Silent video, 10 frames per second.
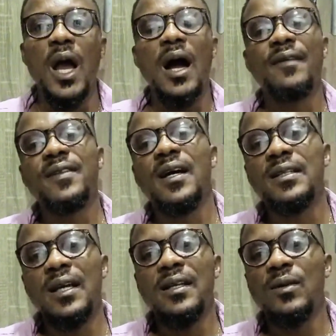After
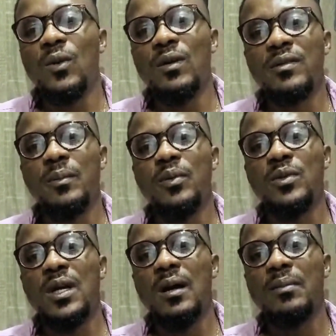attending one of the
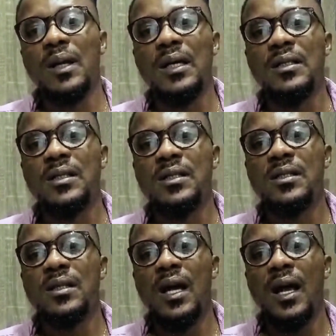bootcamp
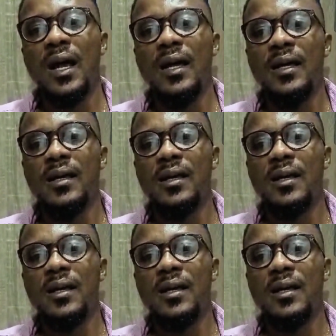classes, I